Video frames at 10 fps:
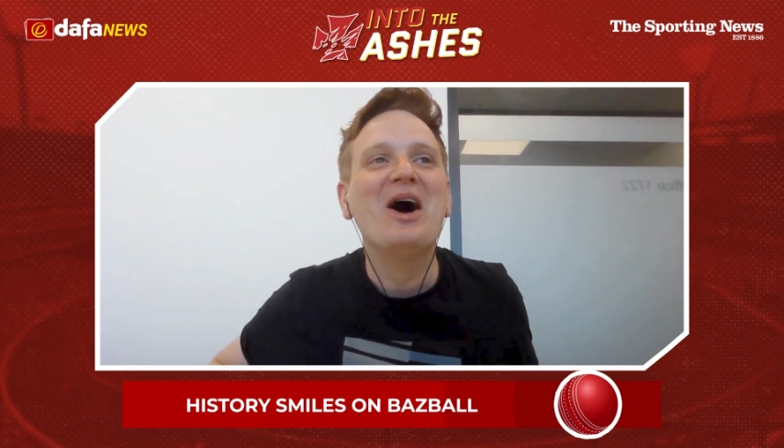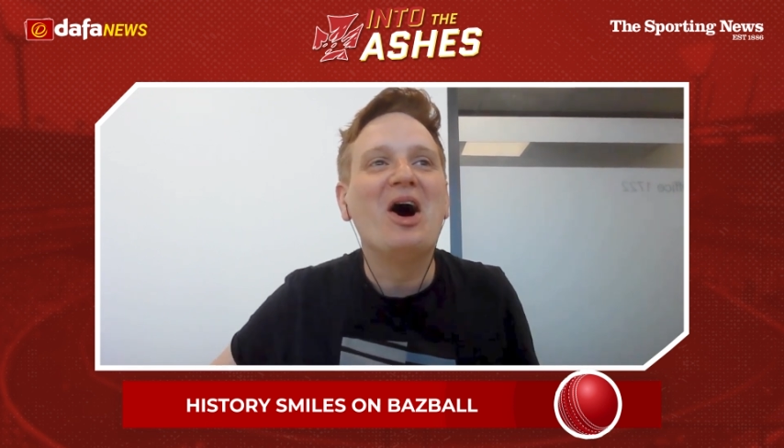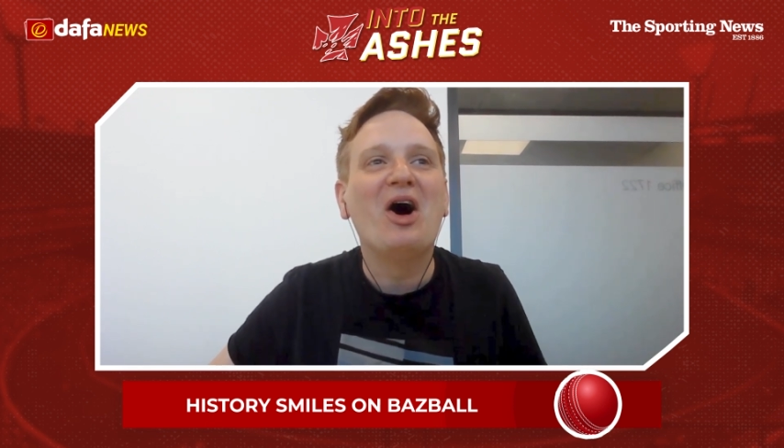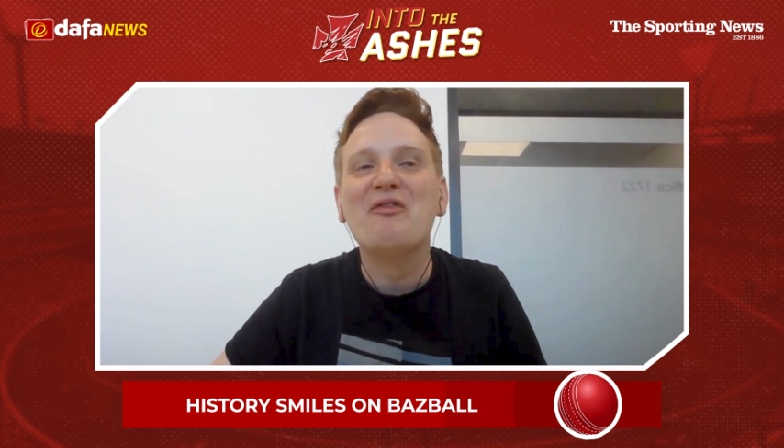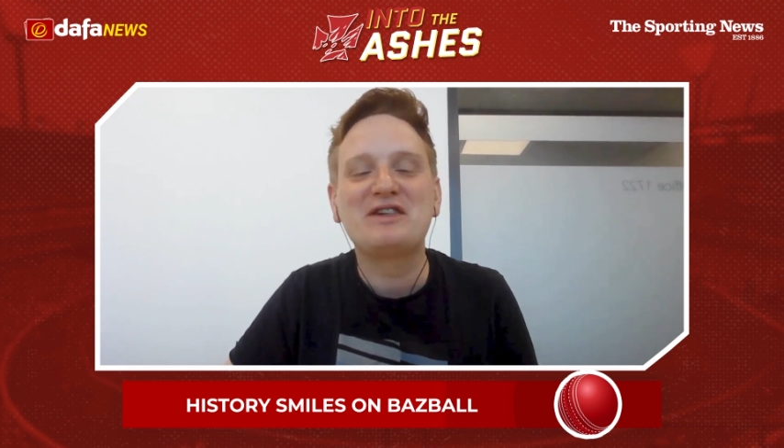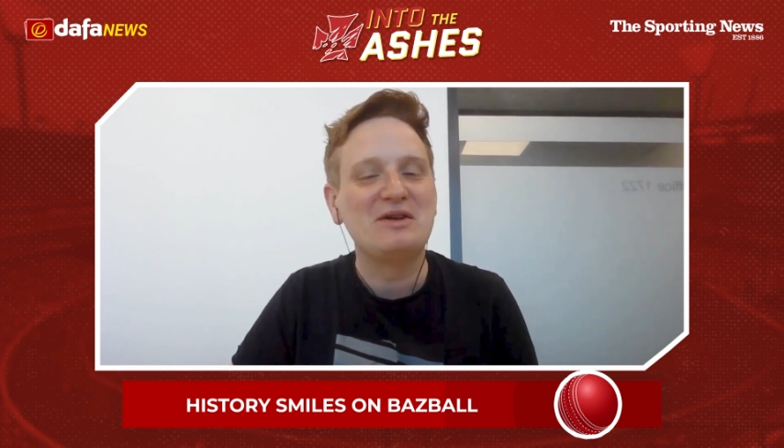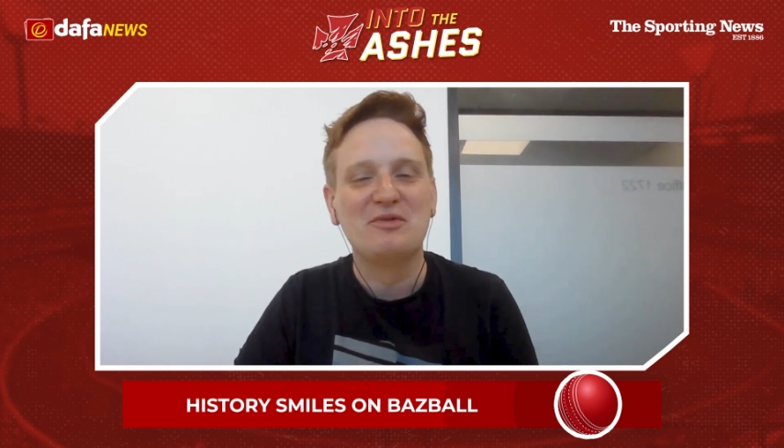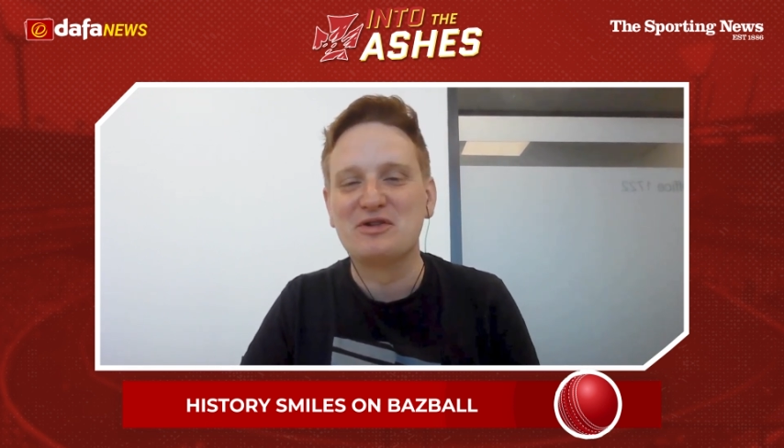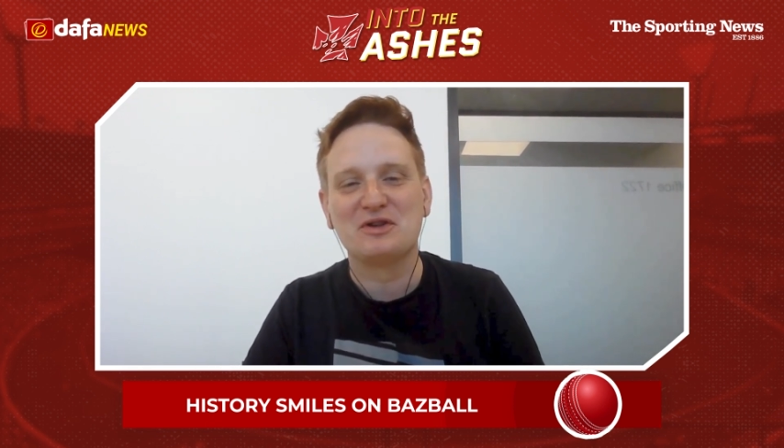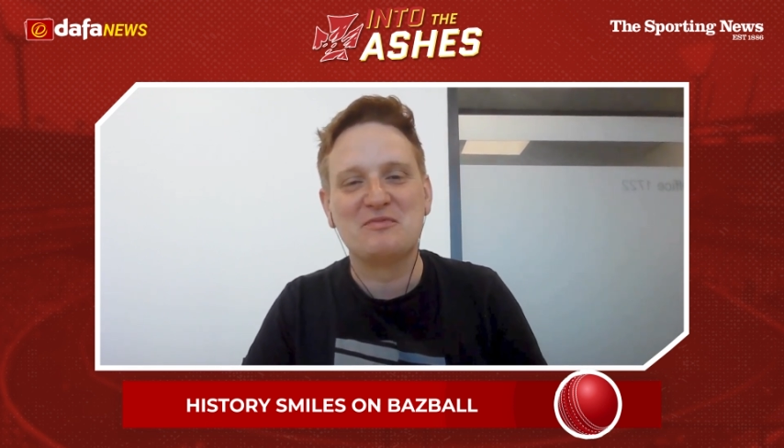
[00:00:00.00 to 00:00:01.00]
Obviously
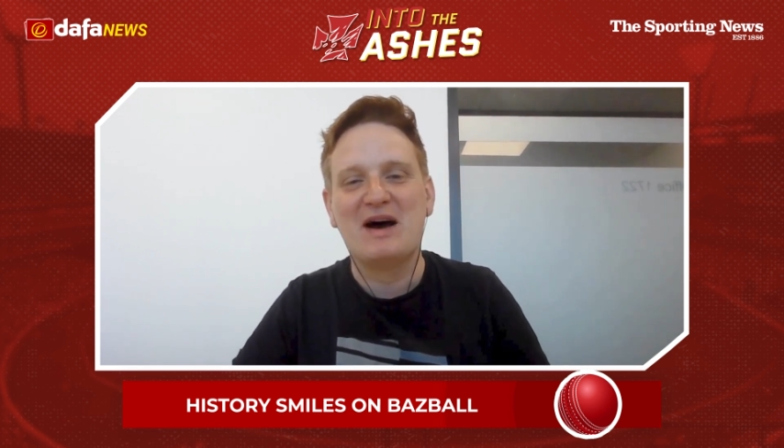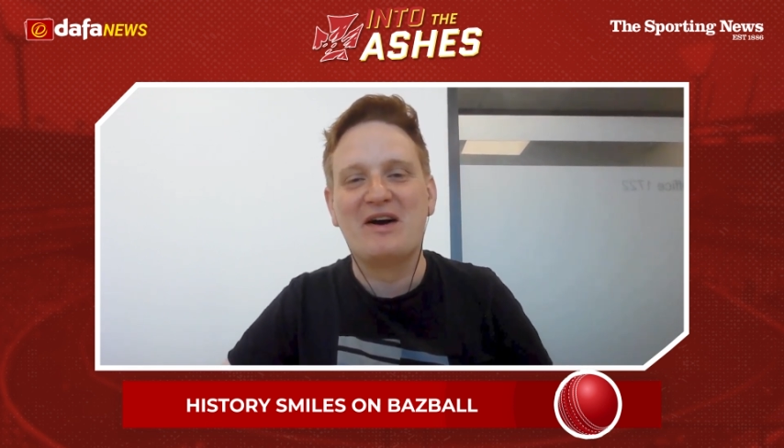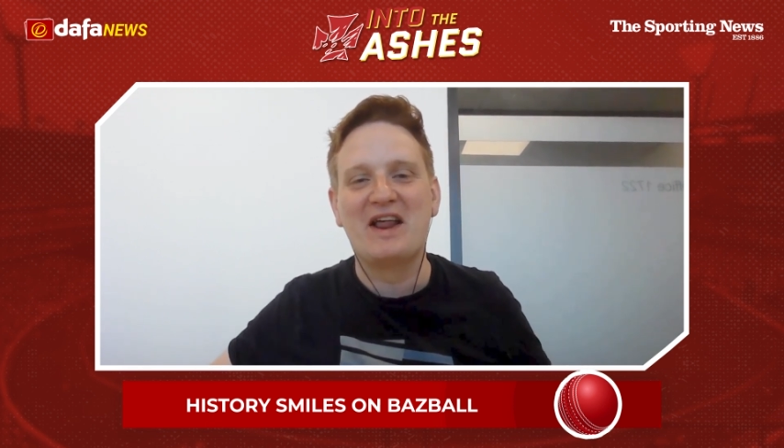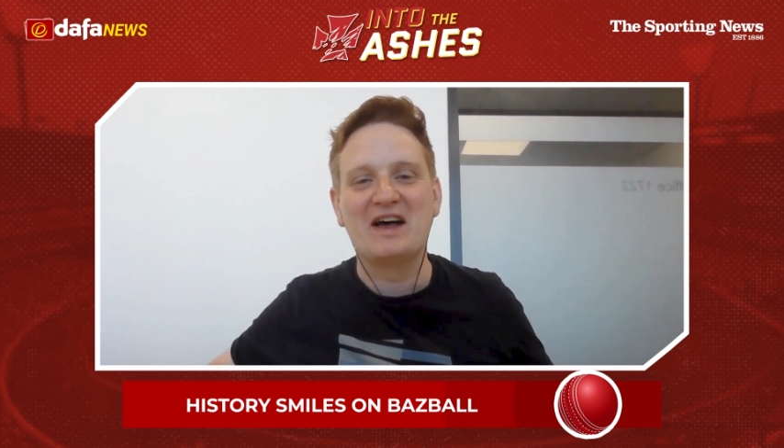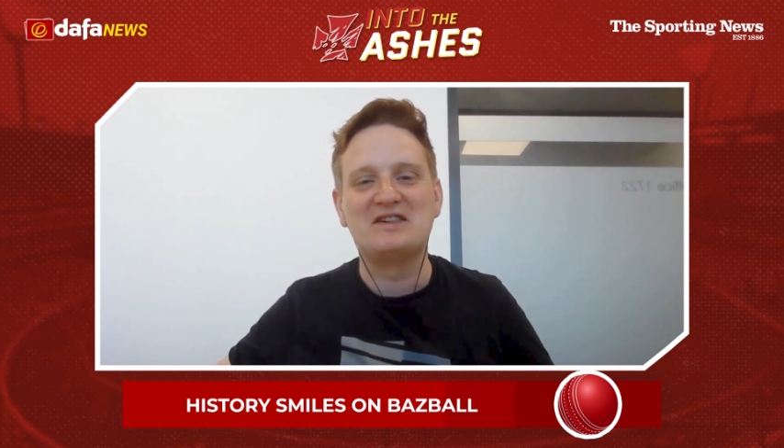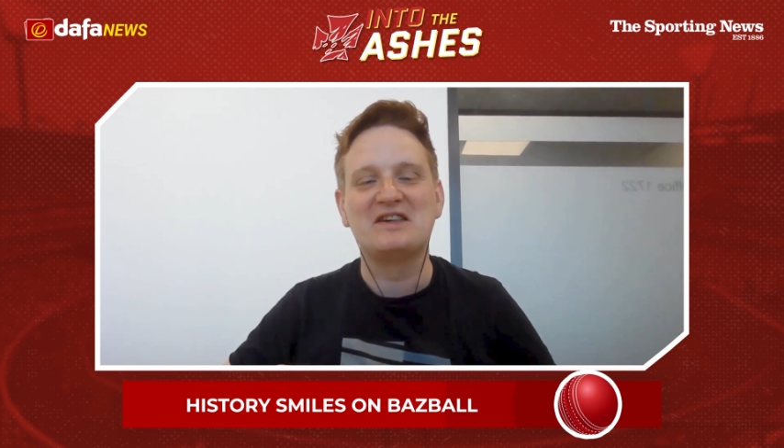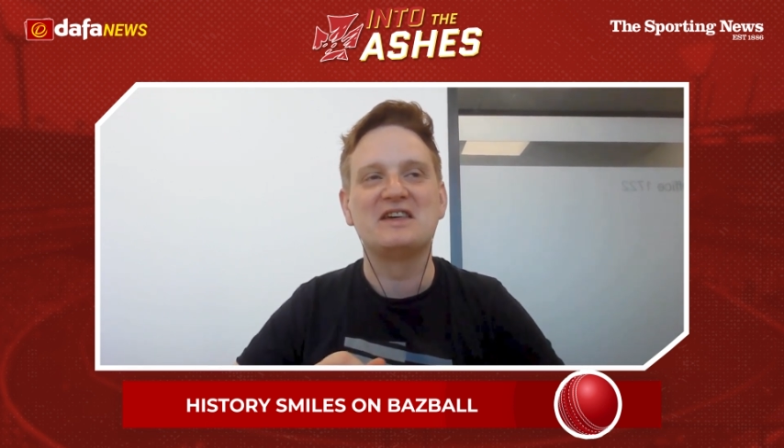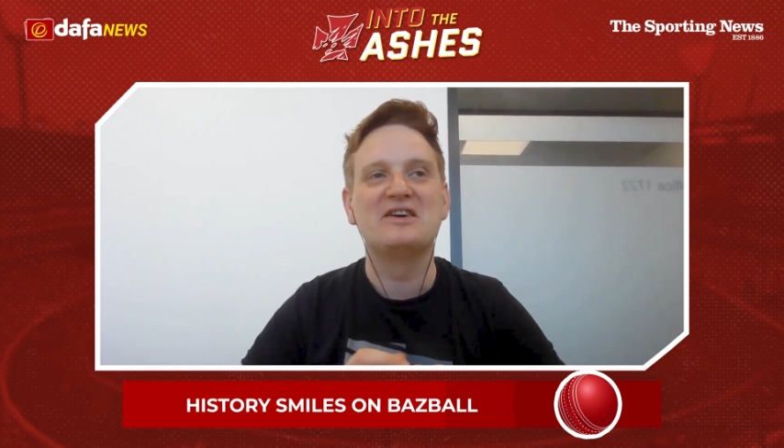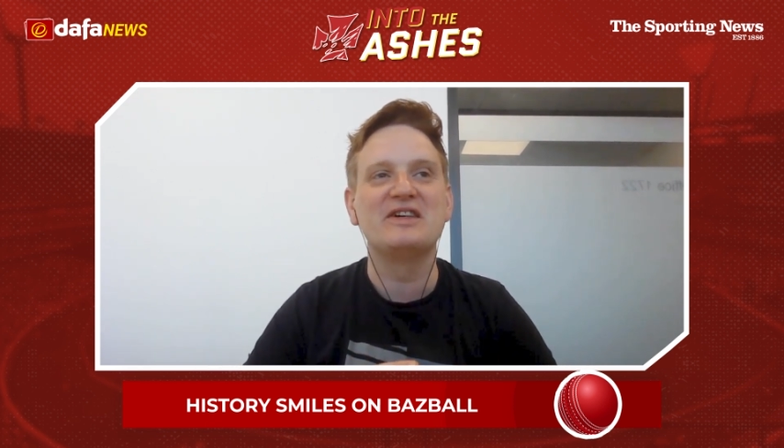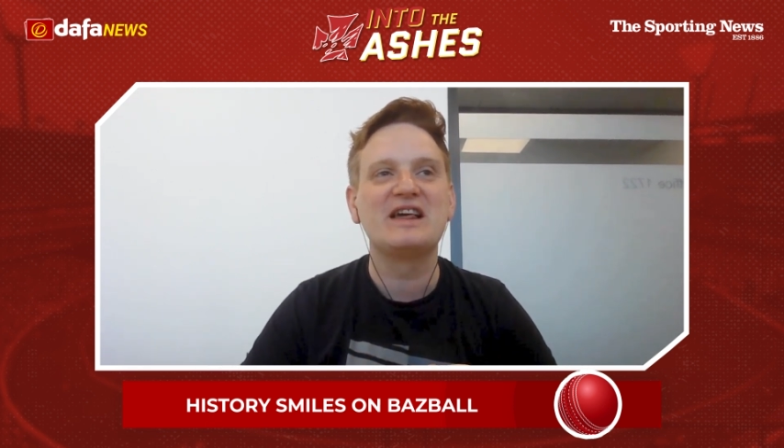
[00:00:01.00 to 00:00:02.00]
results matter in an Ashes
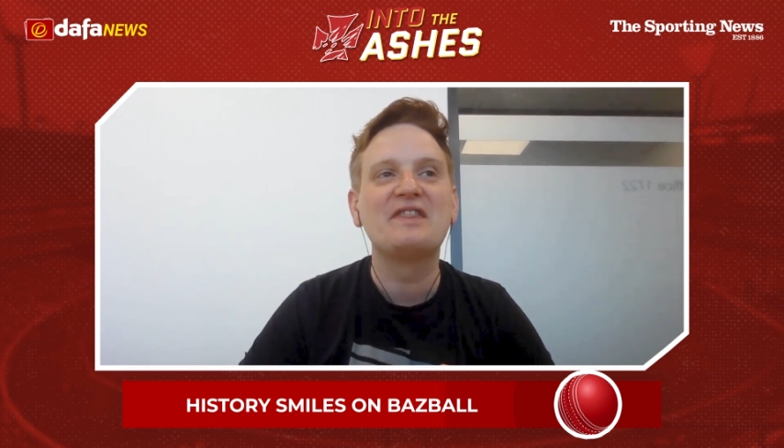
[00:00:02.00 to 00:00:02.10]
series.